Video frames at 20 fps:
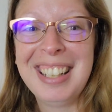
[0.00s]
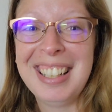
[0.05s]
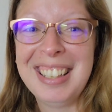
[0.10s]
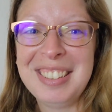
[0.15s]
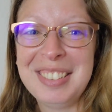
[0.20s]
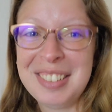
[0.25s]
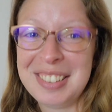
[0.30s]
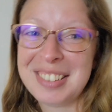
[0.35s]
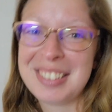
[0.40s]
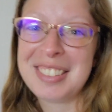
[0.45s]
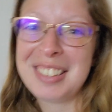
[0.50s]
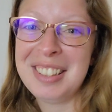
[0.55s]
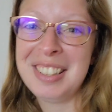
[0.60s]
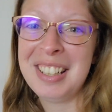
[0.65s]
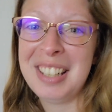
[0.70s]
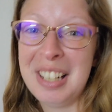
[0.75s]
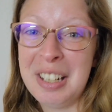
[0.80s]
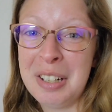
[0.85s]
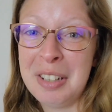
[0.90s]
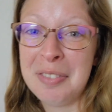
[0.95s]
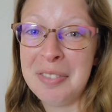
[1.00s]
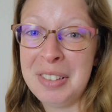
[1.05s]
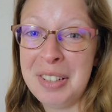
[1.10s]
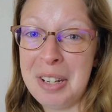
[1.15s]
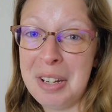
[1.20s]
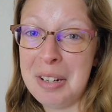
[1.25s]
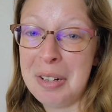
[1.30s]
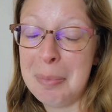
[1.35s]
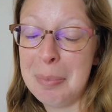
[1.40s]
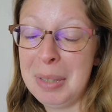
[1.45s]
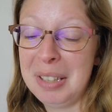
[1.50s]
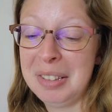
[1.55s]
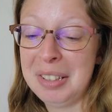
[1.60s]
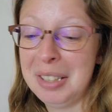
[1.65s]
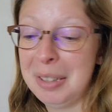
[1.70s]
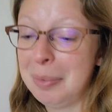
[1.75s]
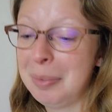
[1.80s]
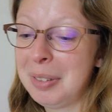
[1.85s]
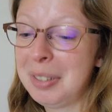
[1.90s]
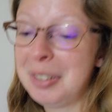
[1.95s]
And I just got out of anatomy
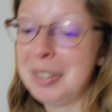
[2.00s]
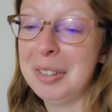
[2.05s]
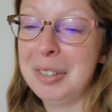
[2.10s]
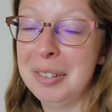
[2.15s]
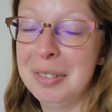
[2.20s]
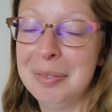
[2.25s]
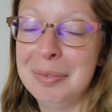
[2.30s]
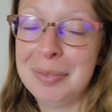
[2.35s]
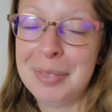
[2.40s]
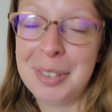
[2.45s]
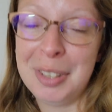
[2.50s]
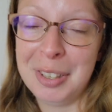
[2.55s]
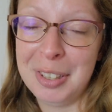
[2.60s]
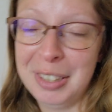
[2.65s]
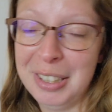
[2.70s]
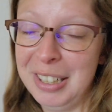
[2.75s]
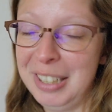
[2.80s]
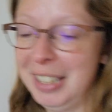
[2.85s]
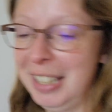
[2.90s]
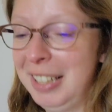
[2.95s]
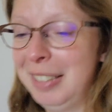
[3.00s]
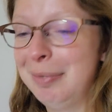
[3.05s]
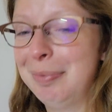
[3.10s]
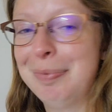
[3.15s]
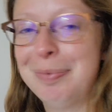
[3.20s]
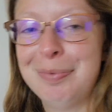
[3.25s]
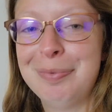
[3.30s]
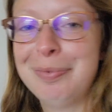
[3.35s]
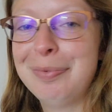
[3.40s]
lab, so sorry I